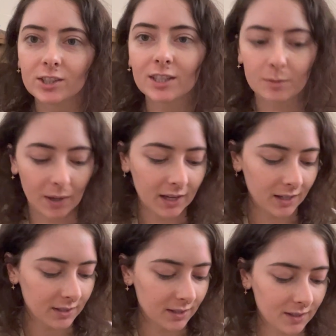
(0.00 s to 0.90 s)
these
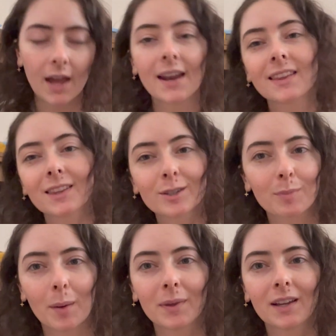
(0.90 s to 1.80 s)
pants. I think there's
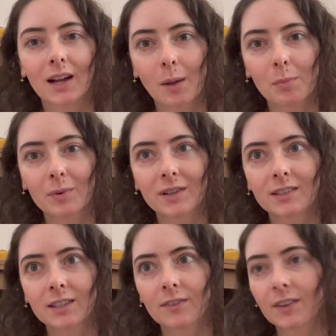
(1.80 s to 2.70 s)
probably a couple of reasons for